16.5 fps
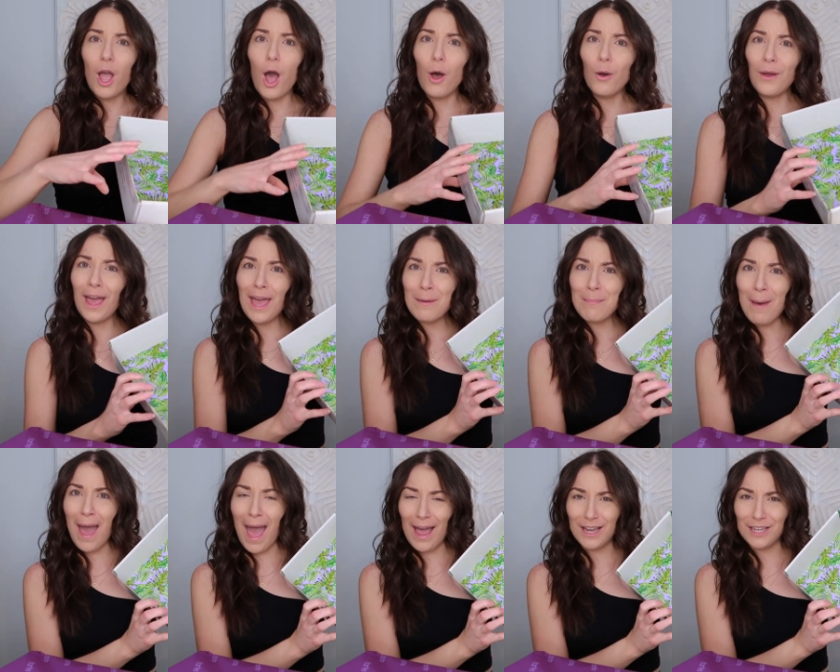Okay,
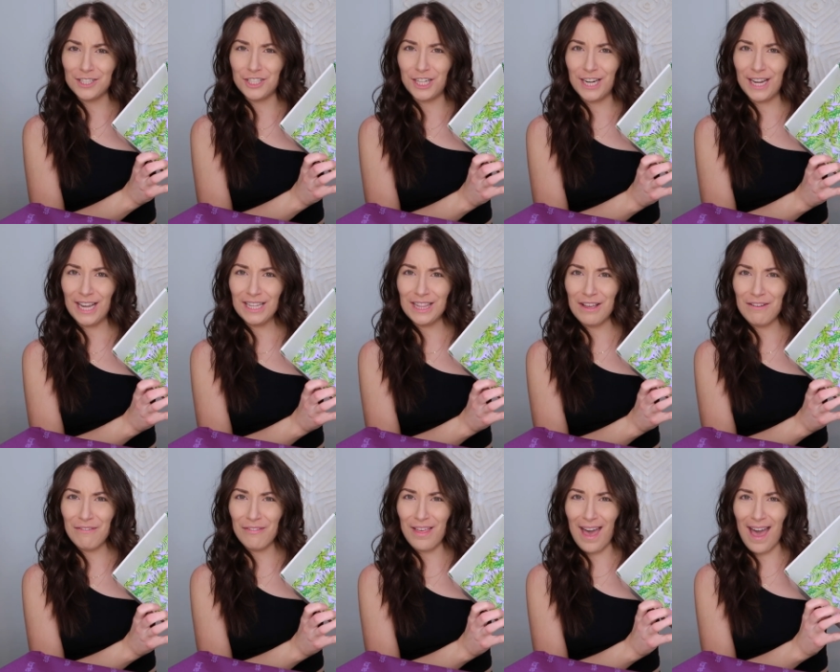packaging,
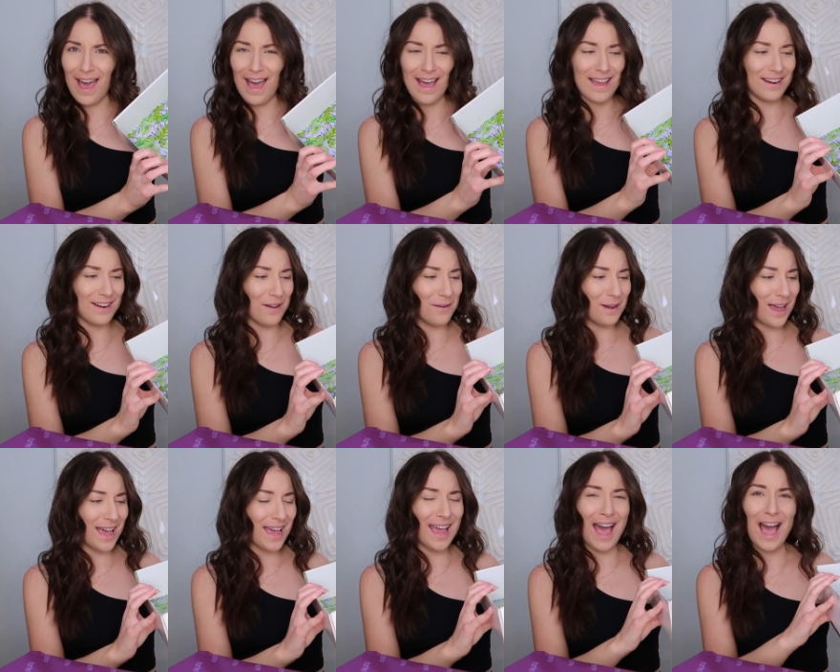love that.
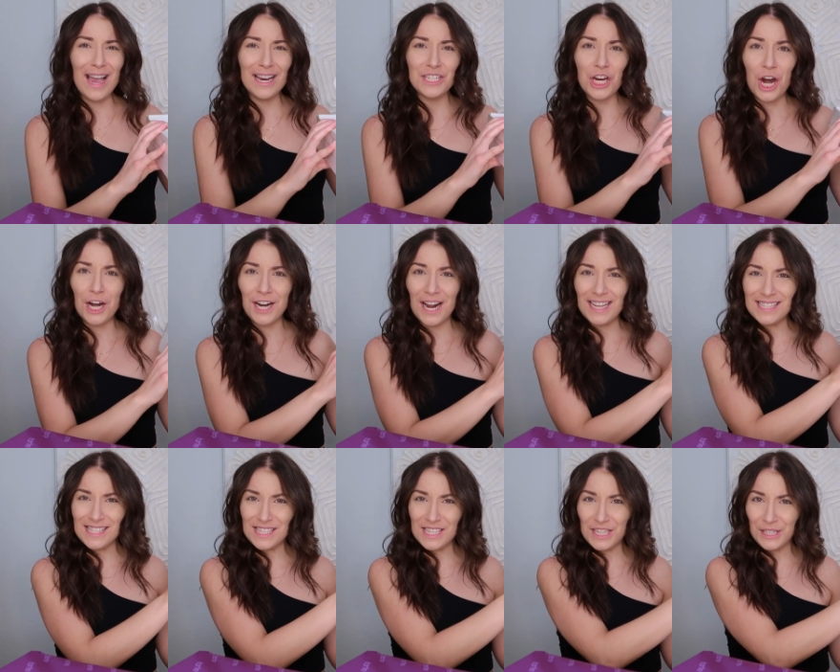Okay, hi Tarte, I
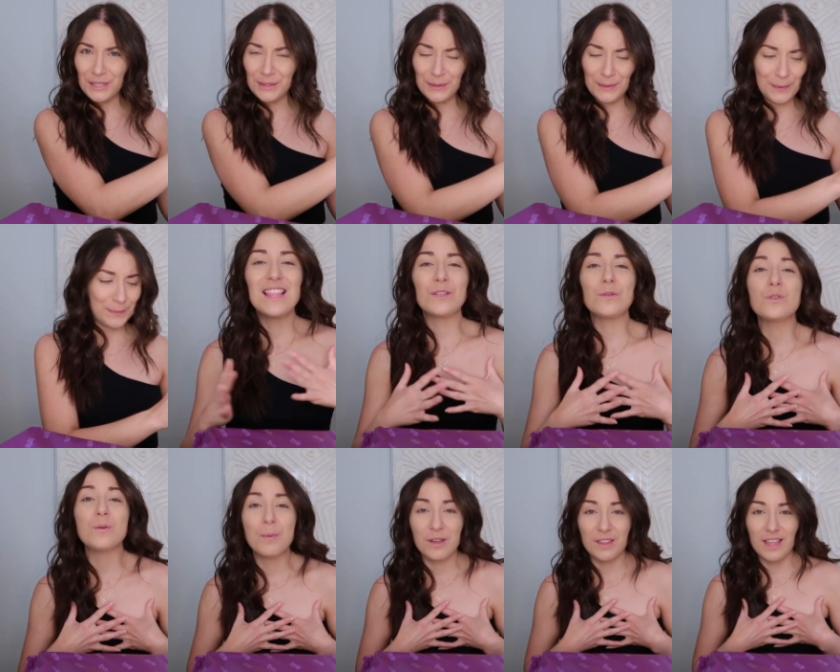see you. This was
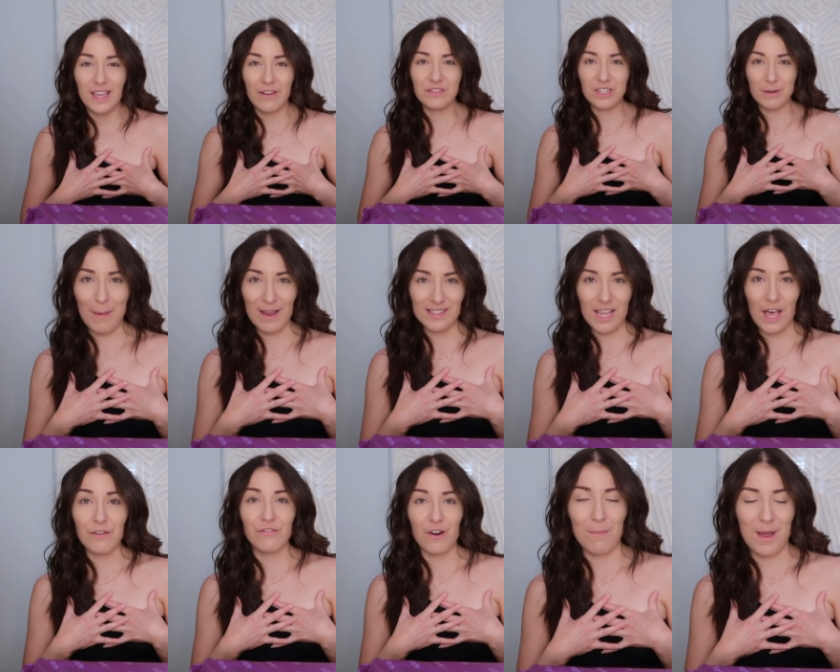a birthday gift to
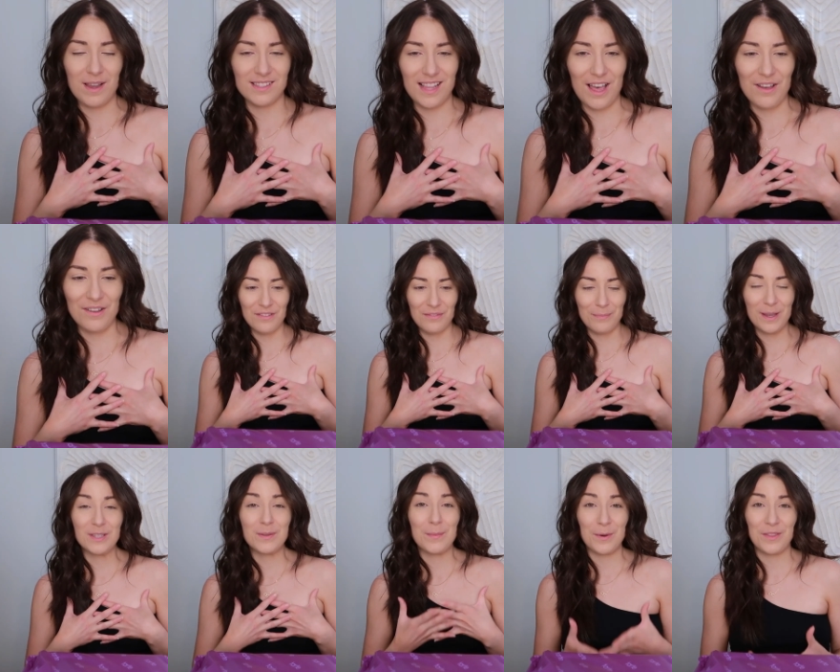myself from myself
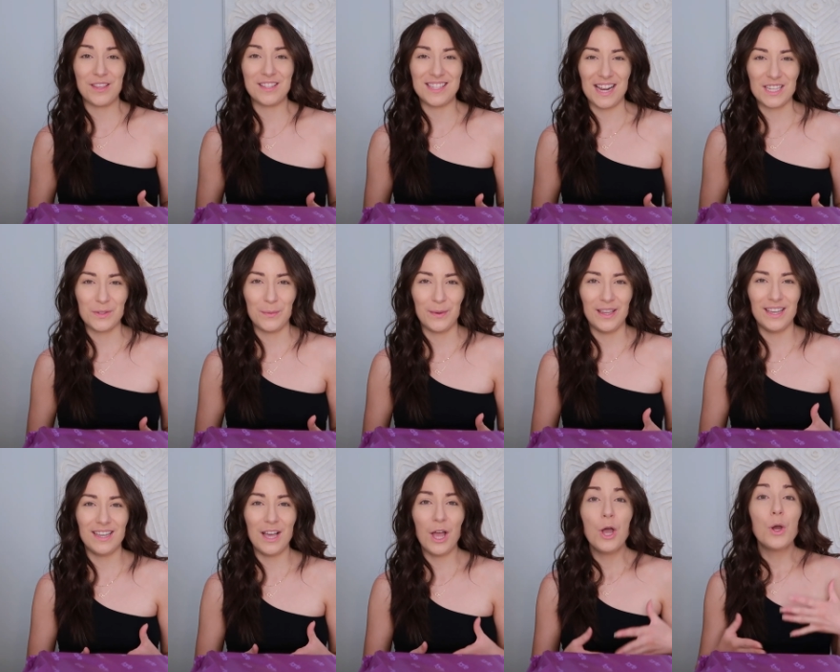because my birthday's next
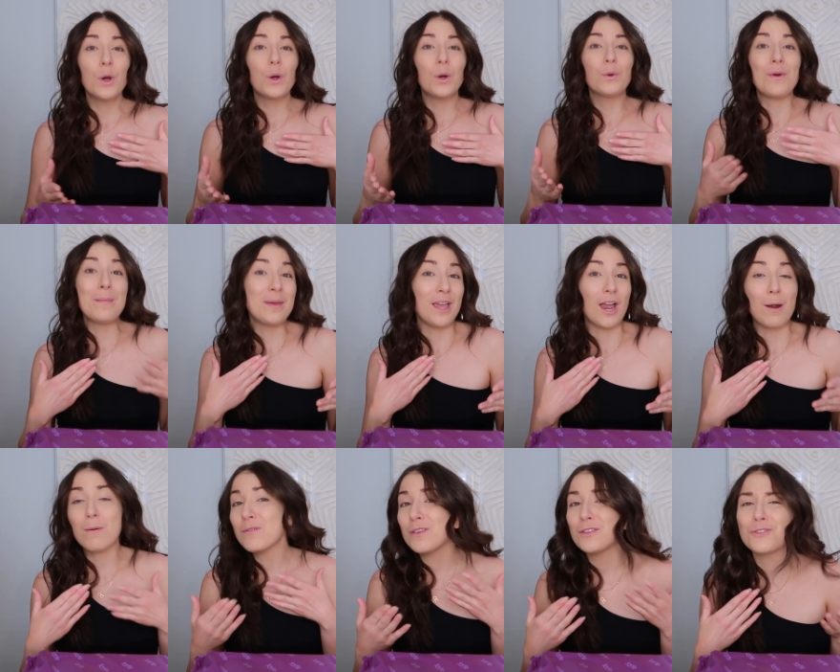week. Remi,
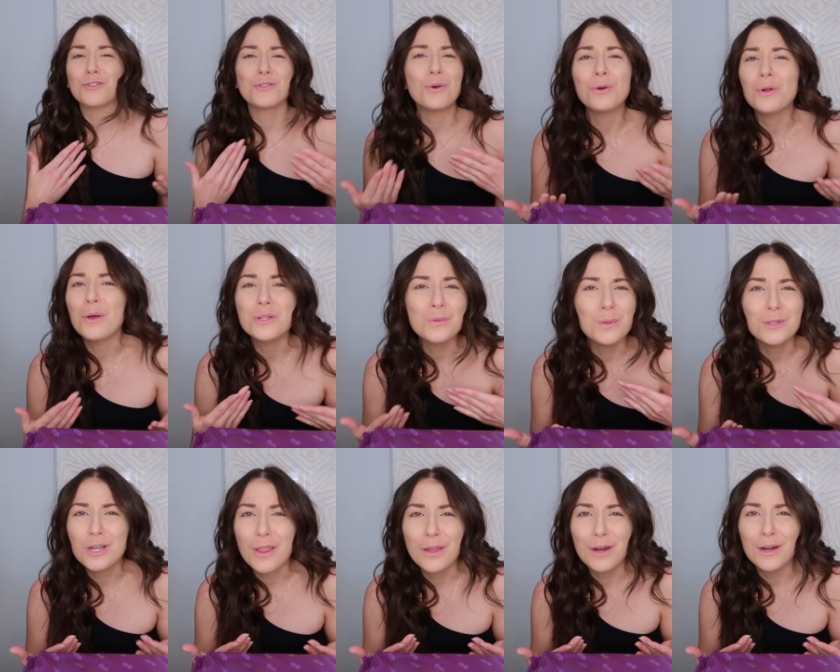our birthdays are so close to
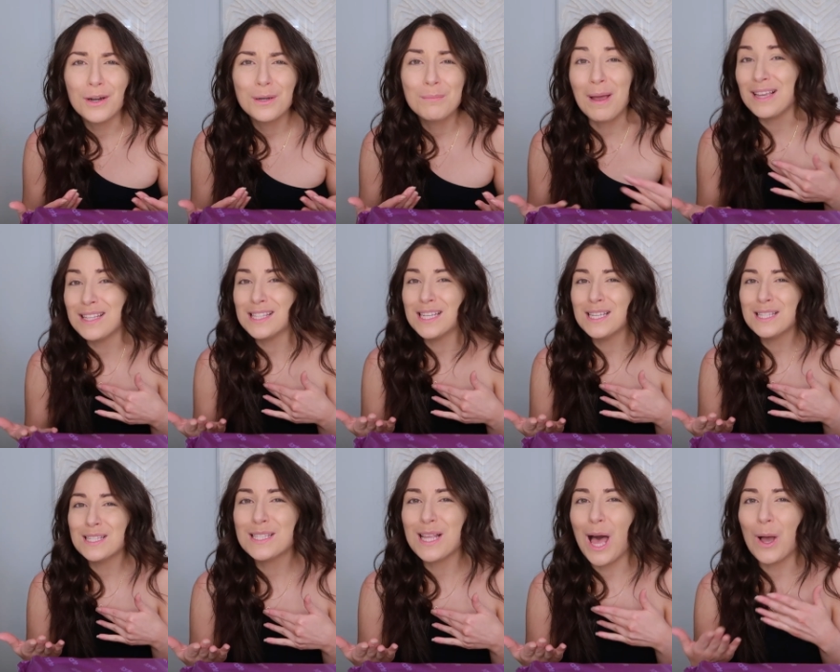each other.
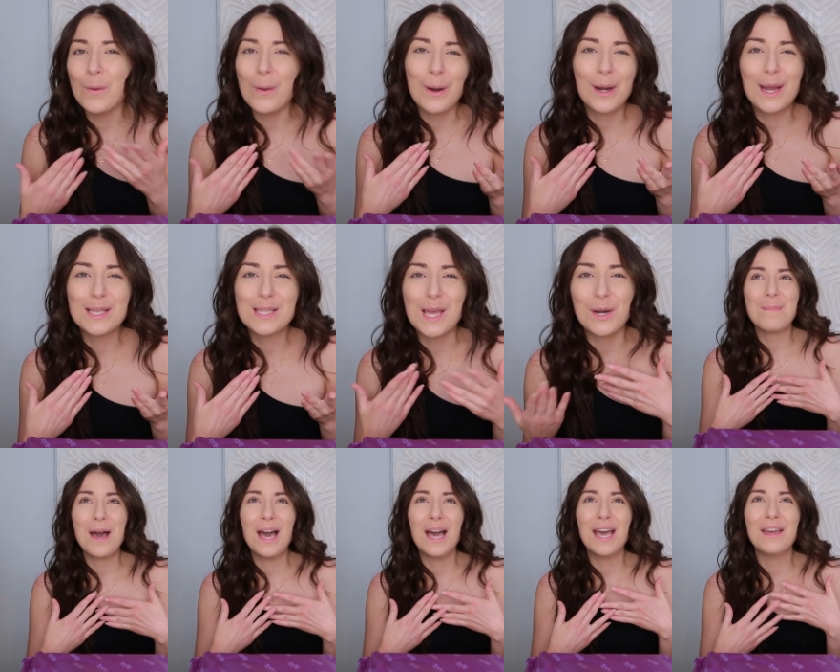Pisces, Aquarius,
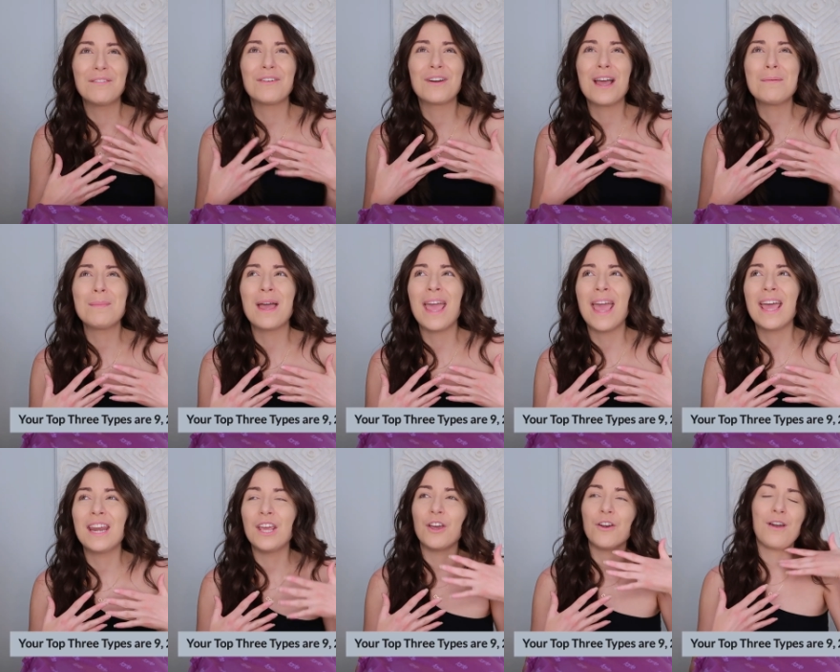and I forget my
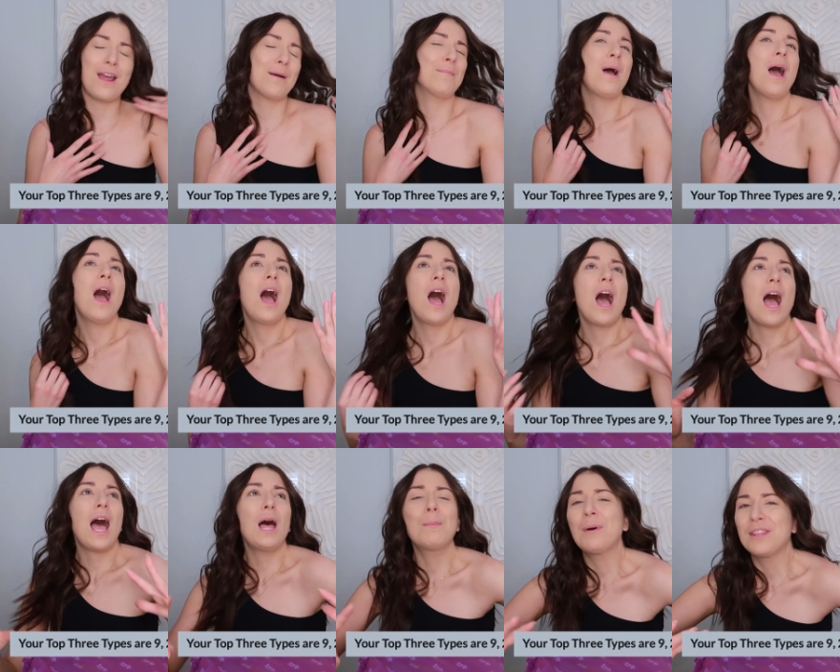Enneagram.
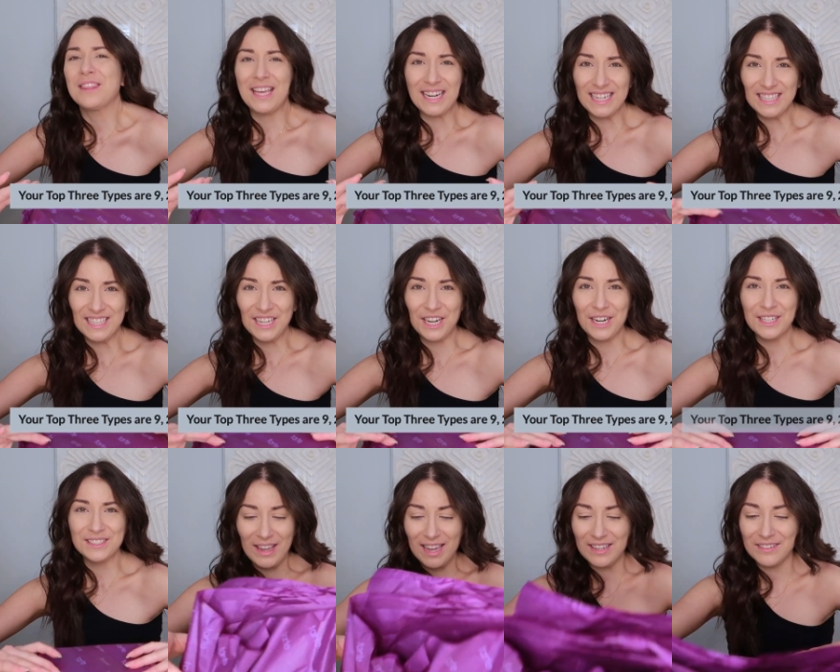I'll put that in
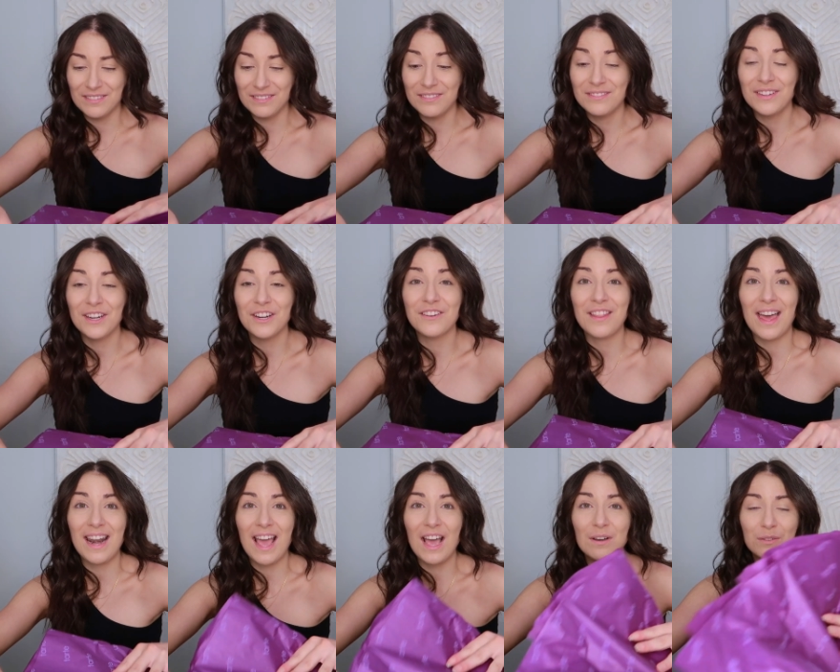here. I can figure
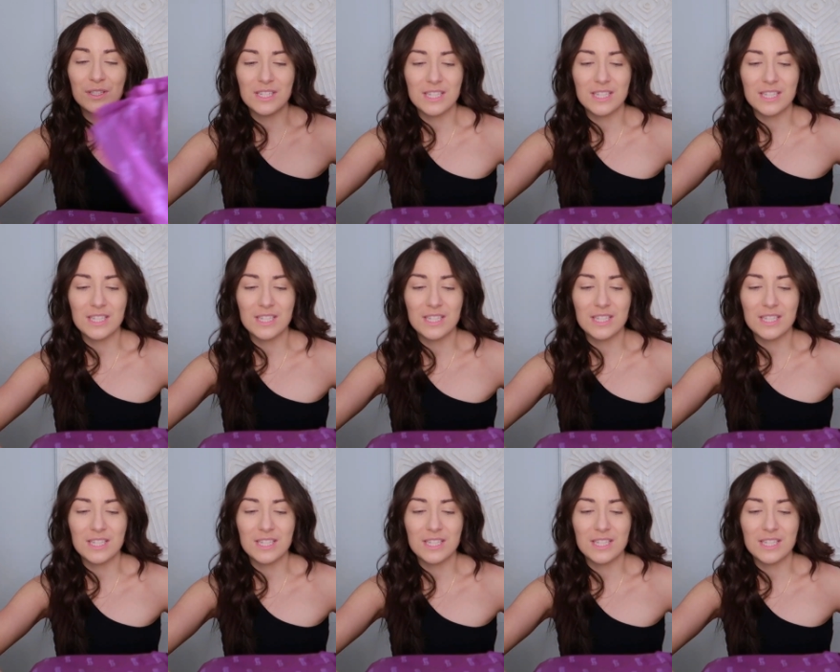that out.